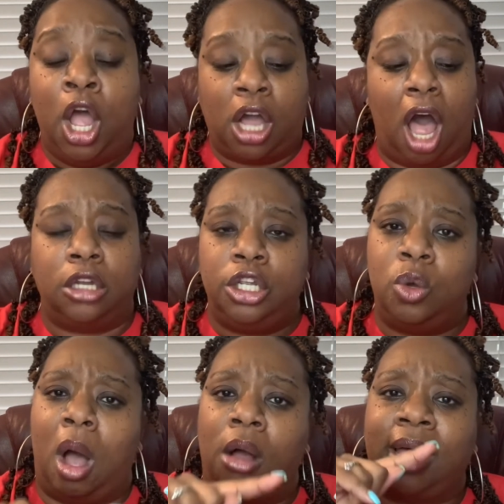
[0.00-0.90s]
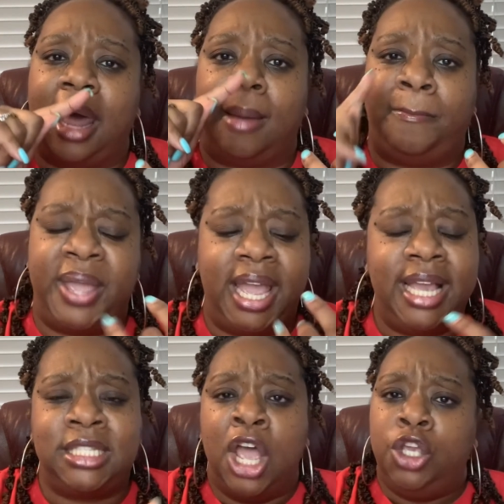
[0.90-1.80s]
calling you all kind of
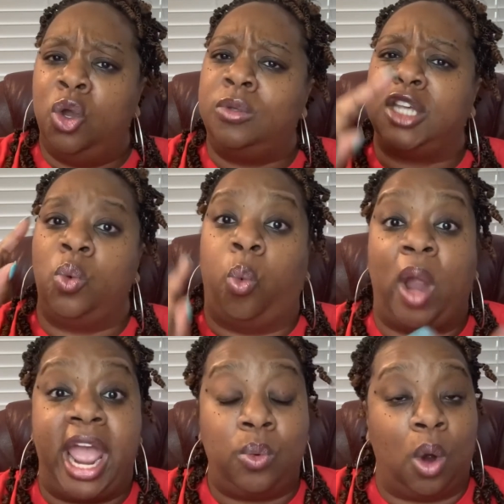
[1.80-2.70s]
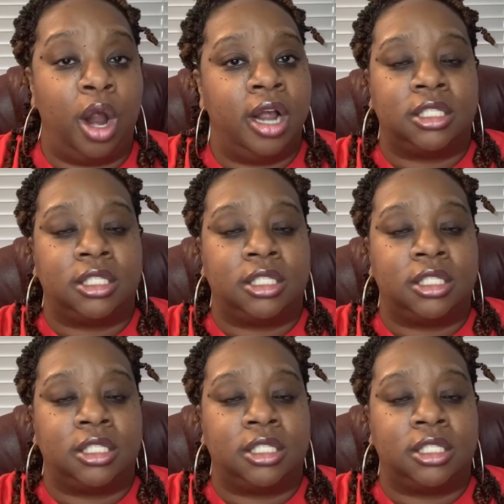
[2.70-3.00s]
B's, using red words.